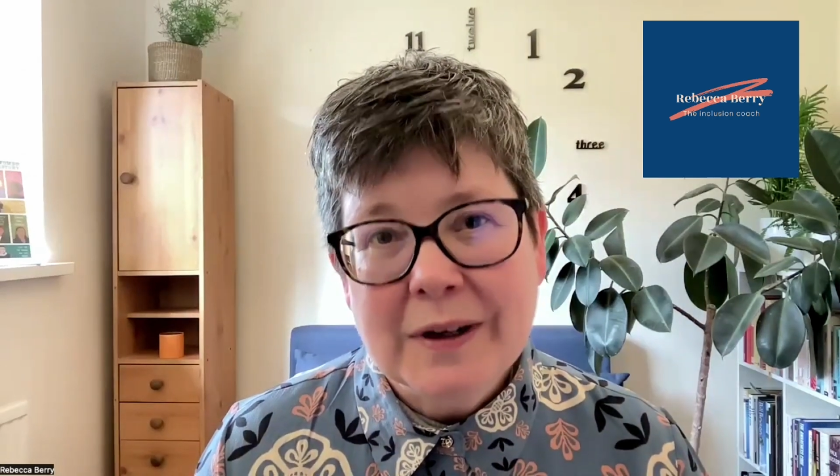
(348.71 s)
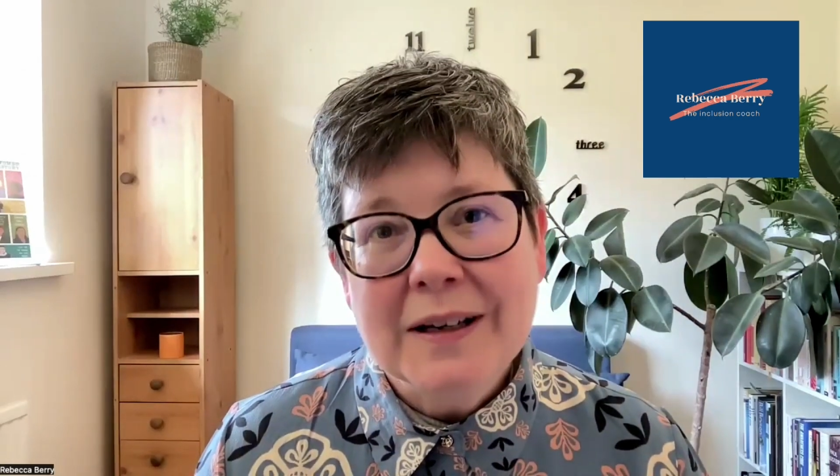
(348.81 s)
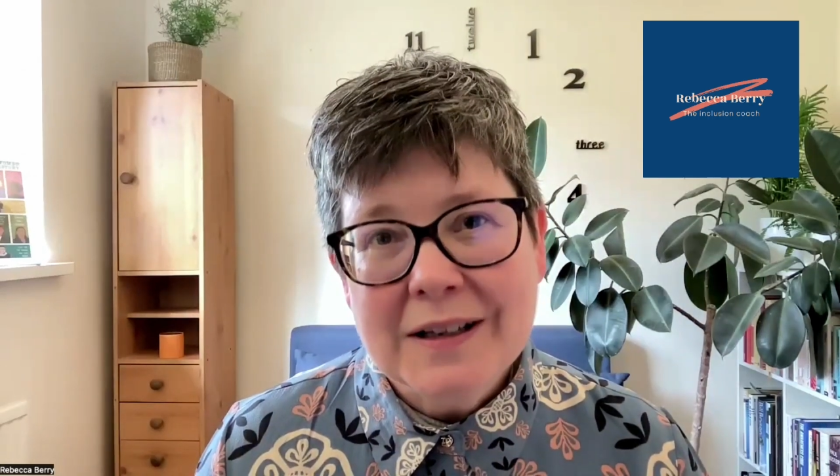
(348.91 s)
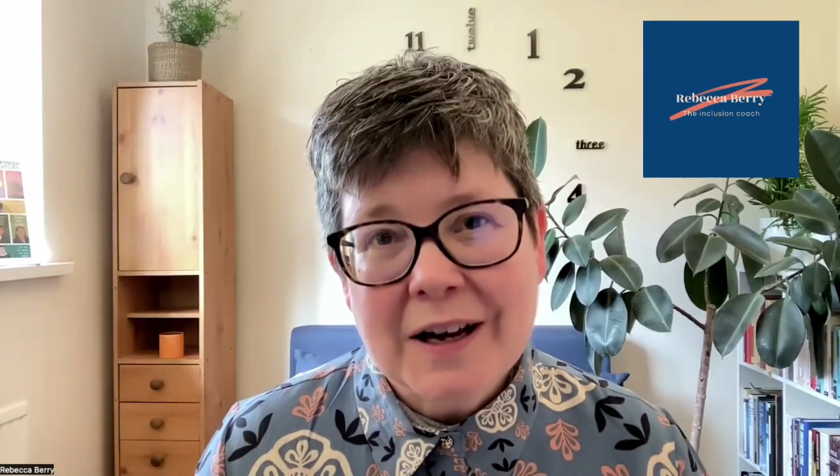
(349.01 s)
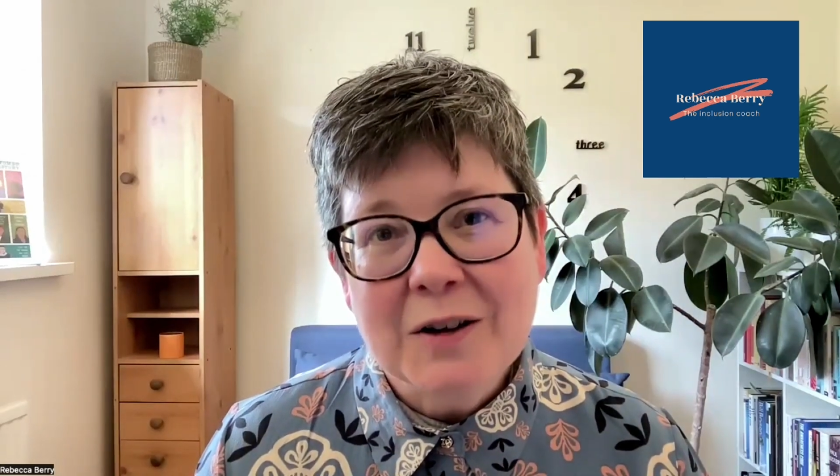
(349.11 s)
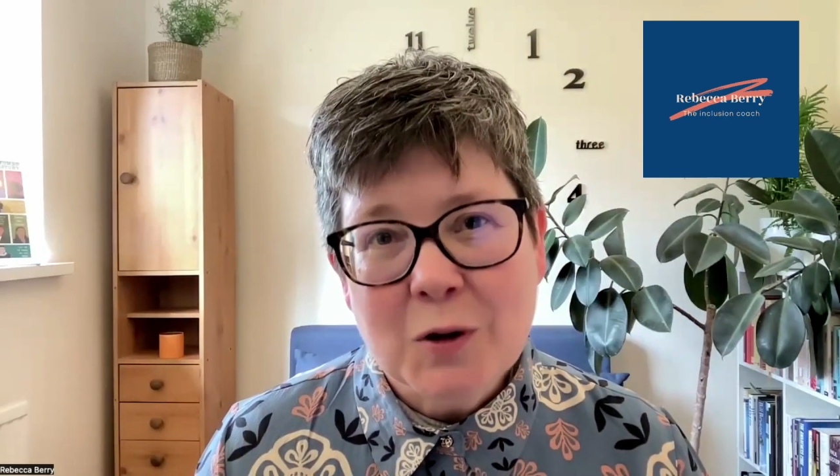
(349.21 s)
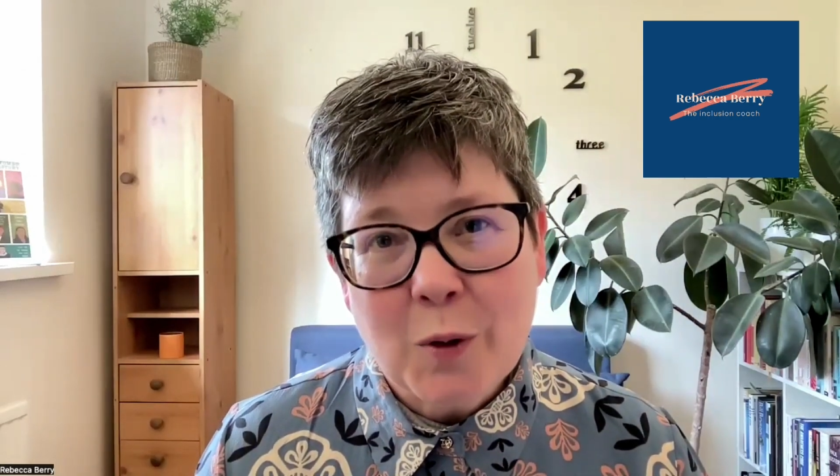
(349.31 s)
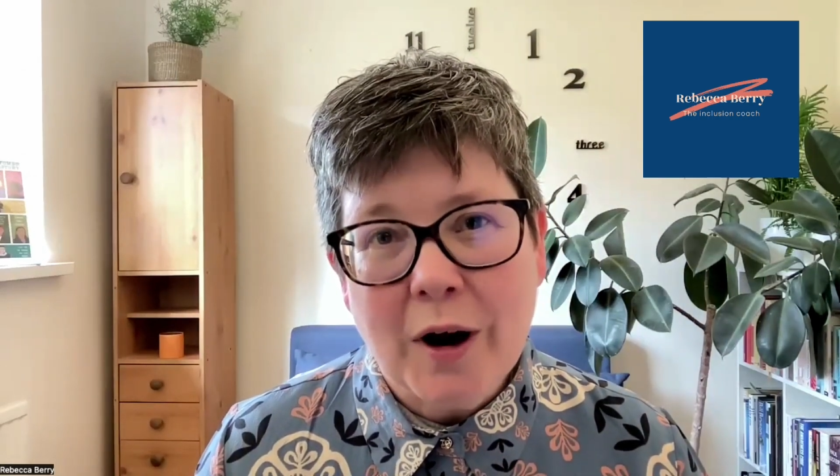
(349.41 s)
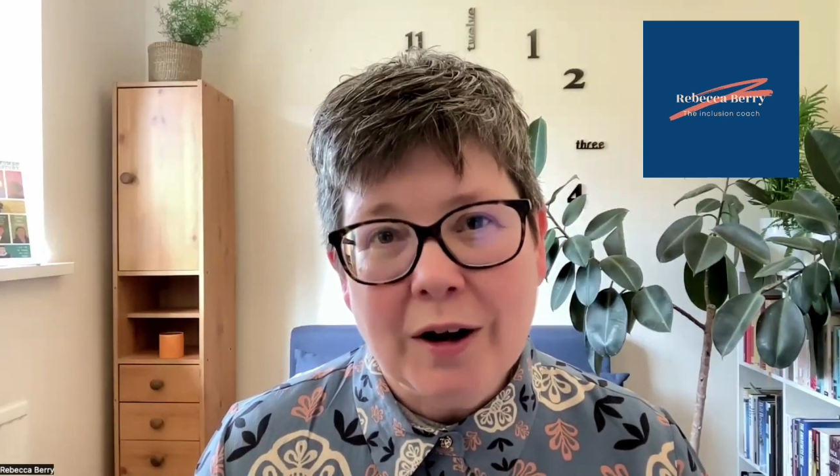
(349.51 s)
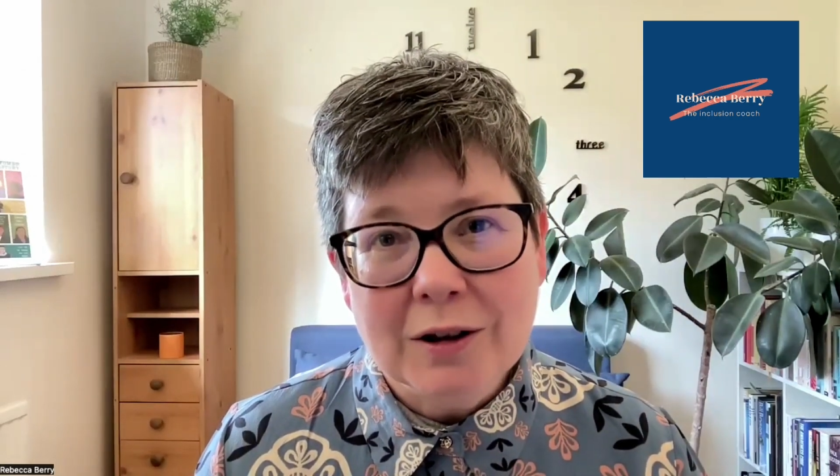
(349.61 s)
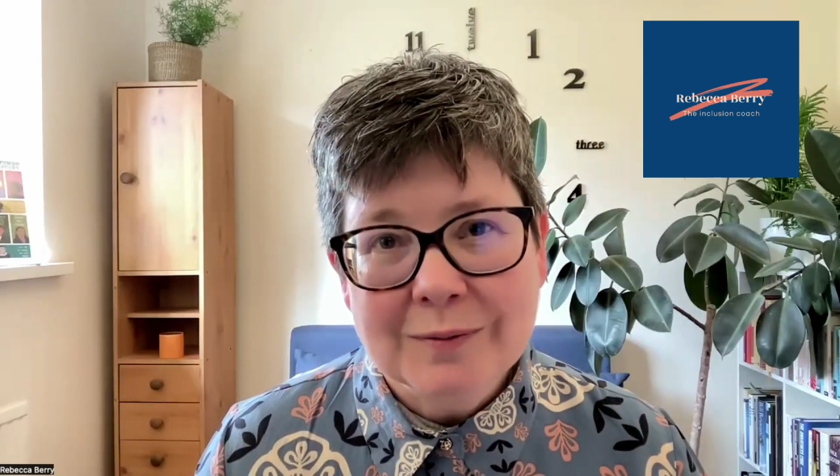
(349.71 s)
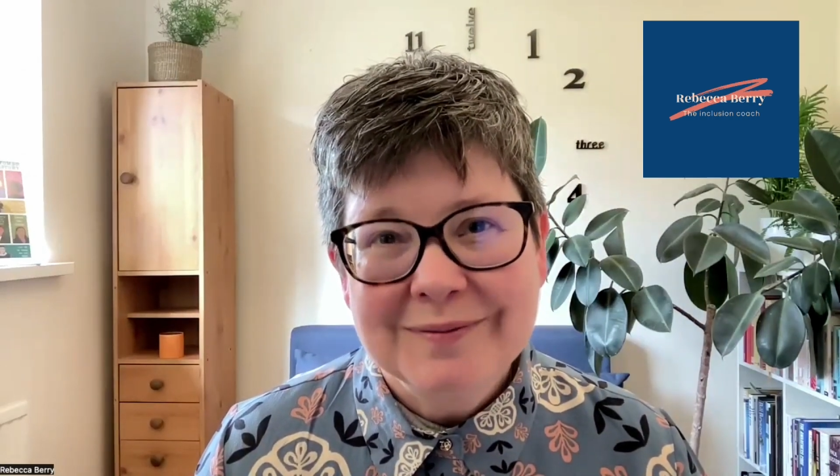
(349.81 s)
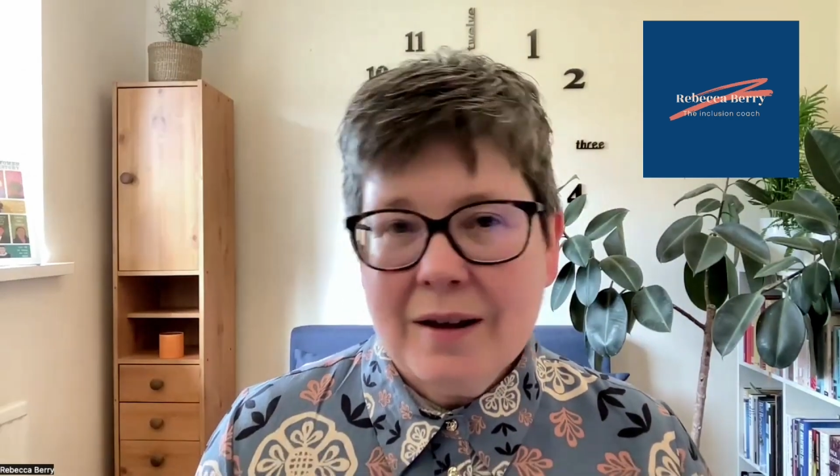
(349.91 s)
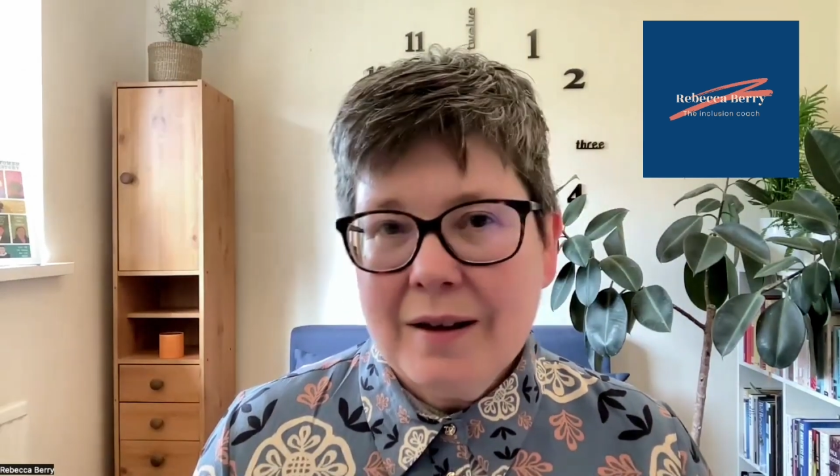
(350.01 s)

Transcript: It takes a while.